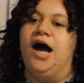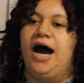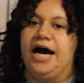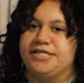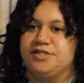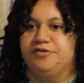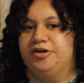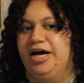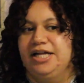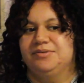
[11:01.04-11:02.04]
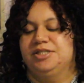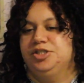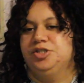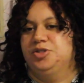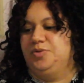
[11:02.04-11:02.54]
ask for at the
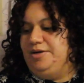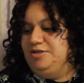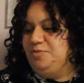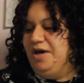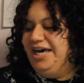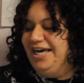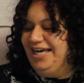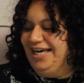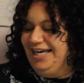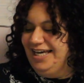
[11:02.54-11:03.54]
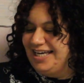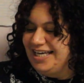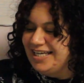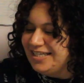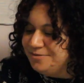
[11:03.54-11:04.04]
registers when I was paying.
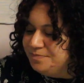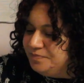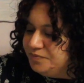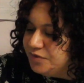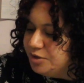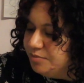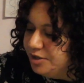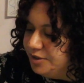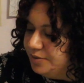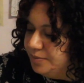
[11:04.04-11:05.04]
But,